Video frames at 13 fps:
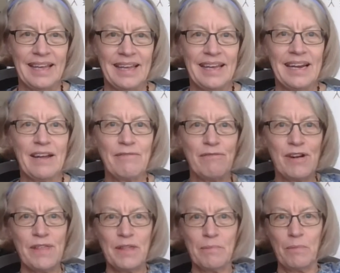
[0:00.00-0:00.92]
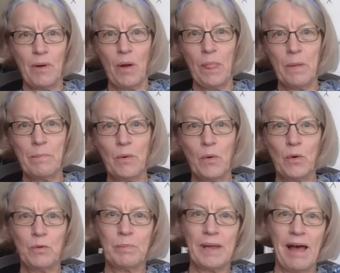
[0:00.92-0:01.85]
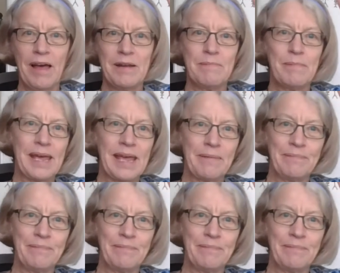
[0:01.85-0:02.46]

And I've written them on the board behind me.